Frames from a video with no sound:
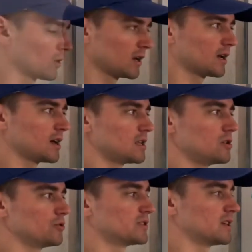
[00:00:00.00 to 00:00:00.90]
going to kind of
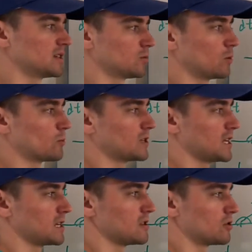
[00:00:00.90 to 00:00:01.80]
use this when we're
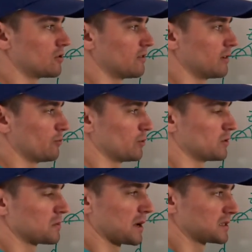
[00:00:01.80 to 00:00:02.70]
taking the derivative with
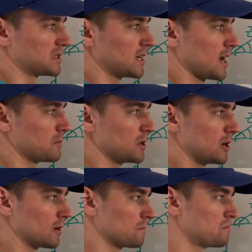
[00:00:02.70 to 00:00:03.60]
respect to time
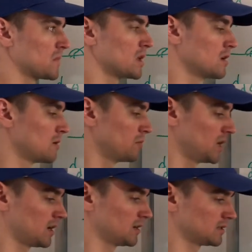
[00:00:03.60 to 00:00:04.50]
here,
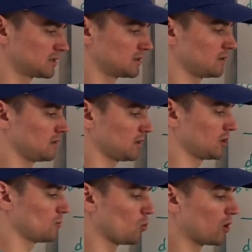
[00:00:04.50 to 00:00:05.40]
because
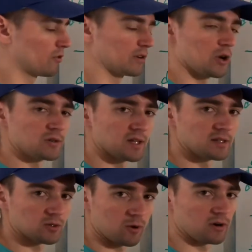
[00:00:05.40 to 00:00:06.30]
1 over cosine
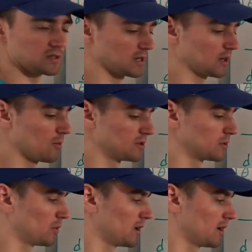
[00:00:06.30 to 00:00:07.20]
squared is going to come into
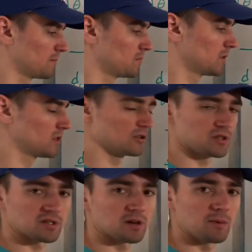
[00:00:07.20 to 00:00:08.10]
play. There's
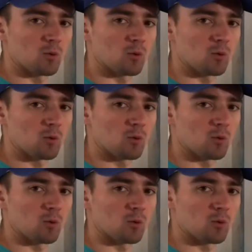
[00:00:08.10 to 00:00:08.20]
just going to be